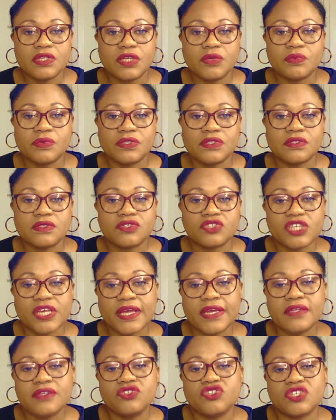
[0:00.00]
it was
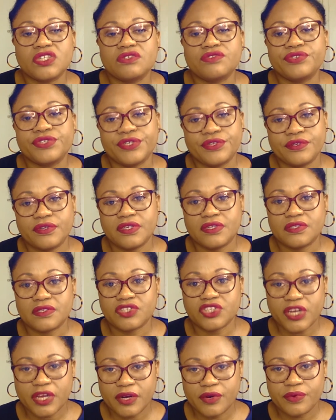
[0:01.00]
challenging to his
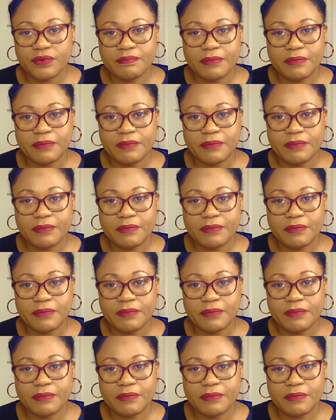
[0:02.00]
childhood